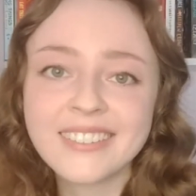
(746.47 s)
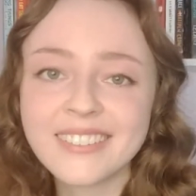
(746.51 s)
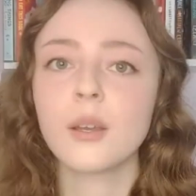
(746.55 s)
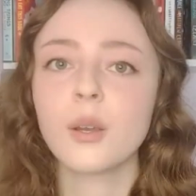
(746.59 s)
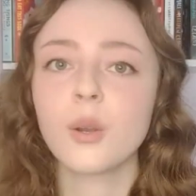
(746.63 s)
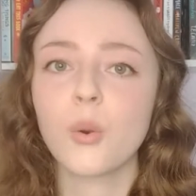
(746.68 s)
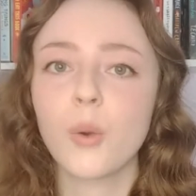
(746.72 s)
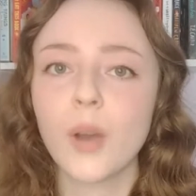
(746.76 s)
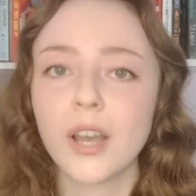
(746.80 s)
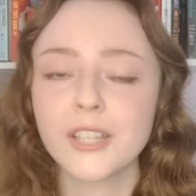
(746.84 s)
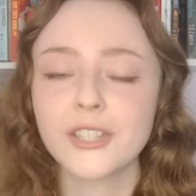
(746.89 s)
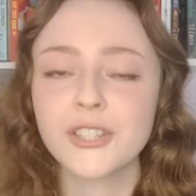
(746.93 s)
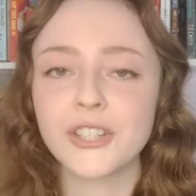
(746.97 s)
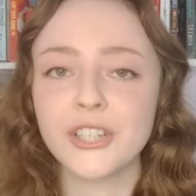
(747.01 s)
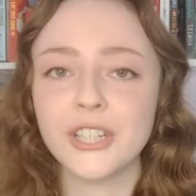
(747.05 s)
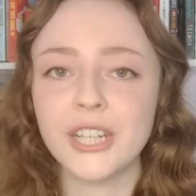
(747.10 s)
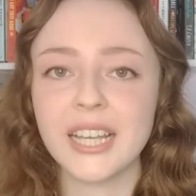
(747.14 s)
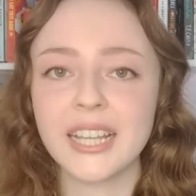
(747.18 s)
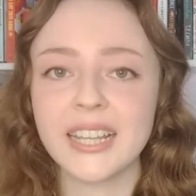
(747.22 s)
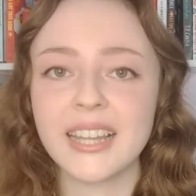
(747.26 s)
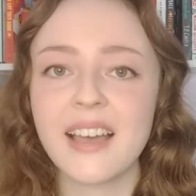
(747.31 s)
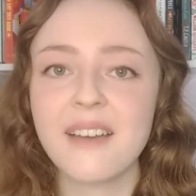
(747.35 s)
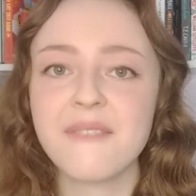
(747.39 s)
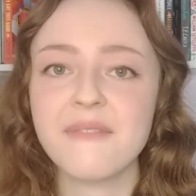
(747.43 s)
Question
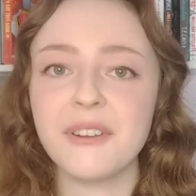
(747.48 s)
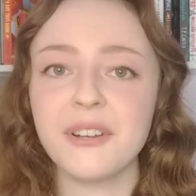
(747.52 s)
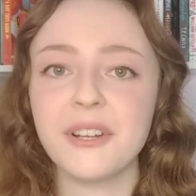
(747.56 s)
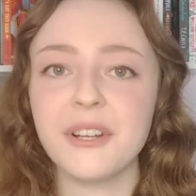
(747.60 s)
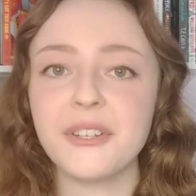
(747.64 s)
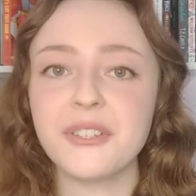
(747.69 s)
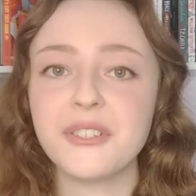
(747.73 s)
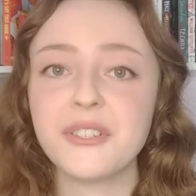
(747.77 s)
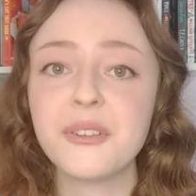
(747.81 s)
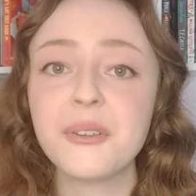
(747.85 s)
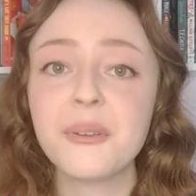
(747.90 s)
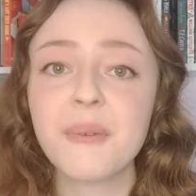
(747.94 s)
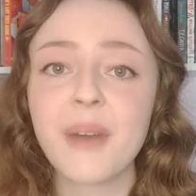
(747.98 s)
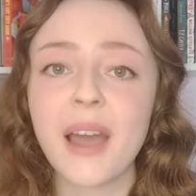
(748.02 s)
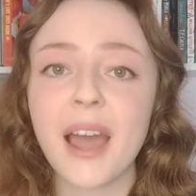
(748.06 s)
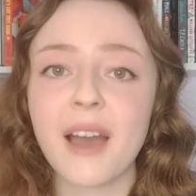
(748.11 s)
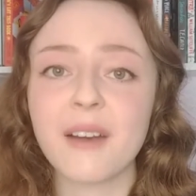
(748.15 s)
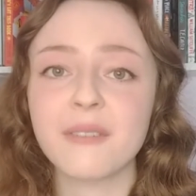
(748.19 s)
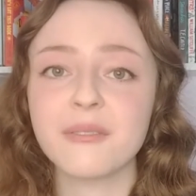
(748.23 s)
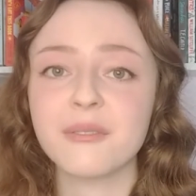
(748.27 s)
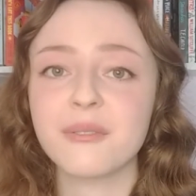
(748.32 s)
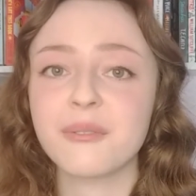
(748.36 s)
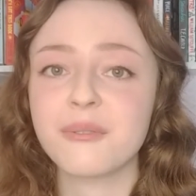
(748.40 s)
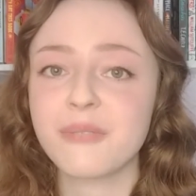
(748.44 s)
11. Do you
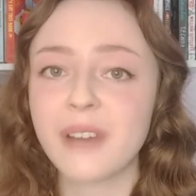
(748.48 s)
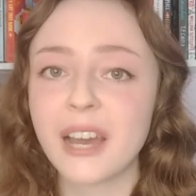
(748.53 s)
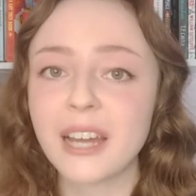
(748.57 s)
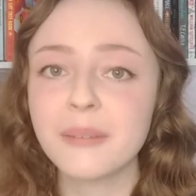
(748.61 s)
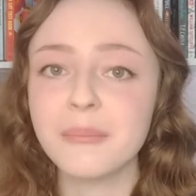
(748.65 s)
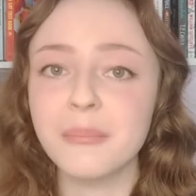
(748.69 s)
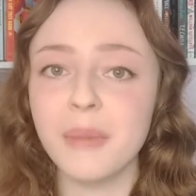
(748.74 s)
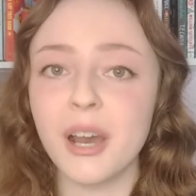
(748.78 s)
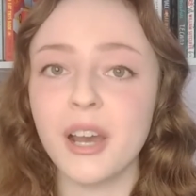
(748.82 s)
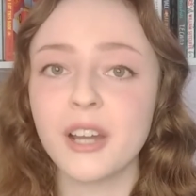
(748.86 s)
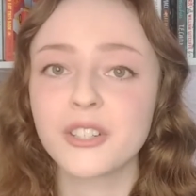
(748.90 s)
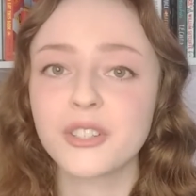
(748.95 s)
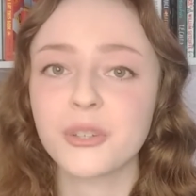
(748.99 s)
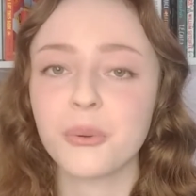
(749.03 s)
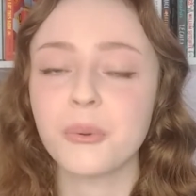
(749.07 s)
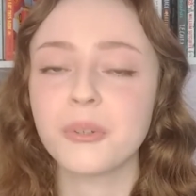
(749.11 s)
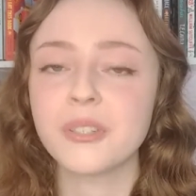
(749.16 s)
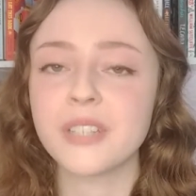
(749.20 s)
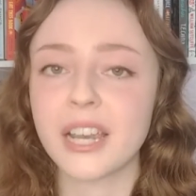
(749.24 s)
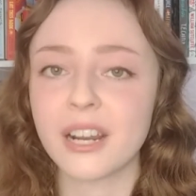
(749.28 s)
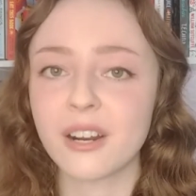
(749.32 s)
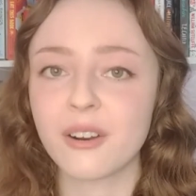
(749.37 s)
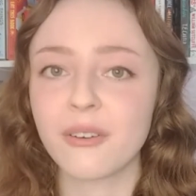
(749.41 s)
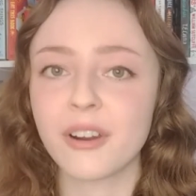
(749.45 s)
have fan merch
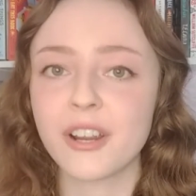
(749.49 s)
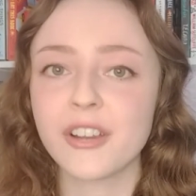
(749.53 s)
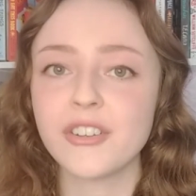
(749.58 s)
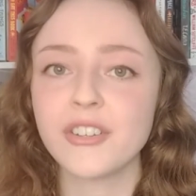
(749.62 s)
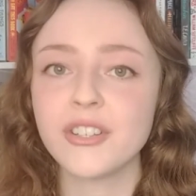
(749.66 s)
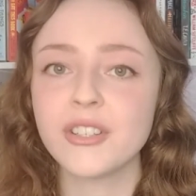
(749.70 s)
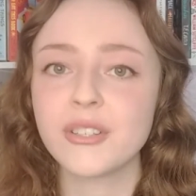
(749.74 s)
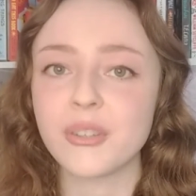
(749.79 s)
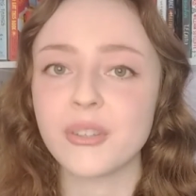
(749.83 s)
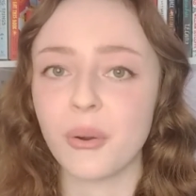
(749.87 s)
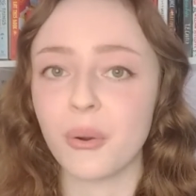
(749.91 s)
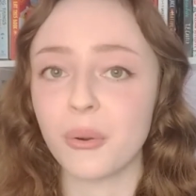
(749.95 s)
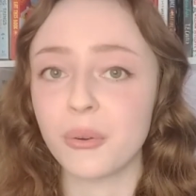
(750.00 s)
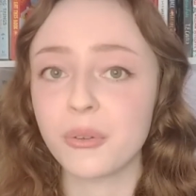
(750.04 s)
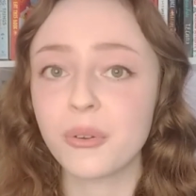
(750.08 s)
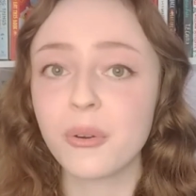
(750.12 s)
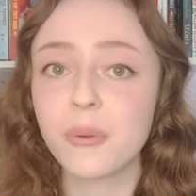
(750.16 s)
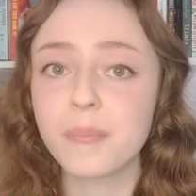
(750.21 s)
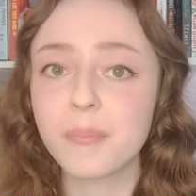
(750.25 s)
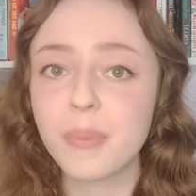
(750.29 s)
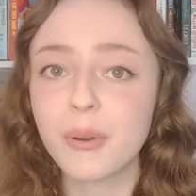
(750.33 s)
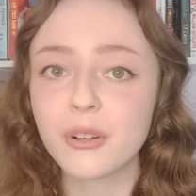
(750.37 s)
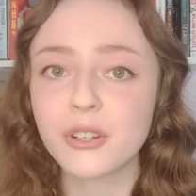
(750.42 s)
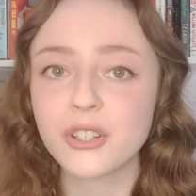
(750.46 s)
or decorations on
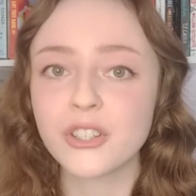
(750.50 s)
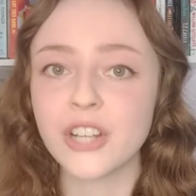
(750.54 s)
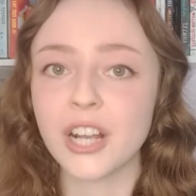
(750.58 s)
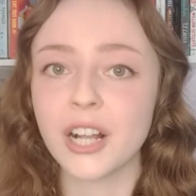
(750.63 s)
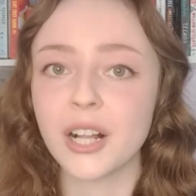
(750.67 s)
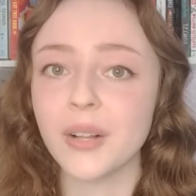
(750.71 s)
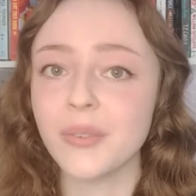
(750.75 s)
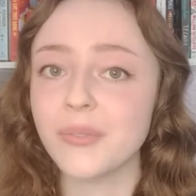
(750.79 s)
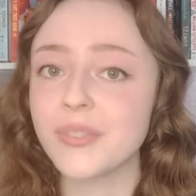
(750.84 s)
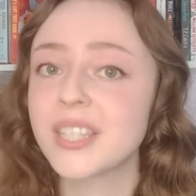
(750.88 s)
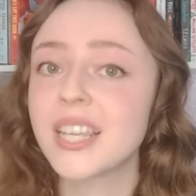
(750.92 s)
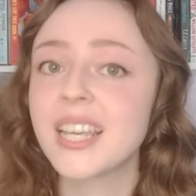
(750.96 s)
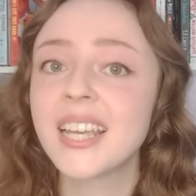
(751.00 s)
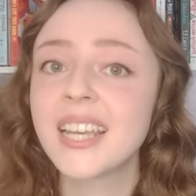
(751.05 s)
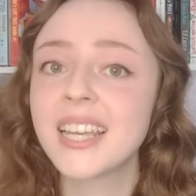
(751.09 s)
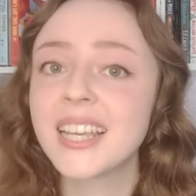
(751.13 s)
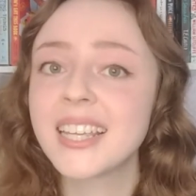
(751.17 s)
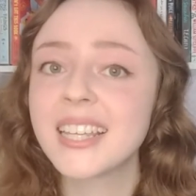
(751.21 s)
your bookshelves?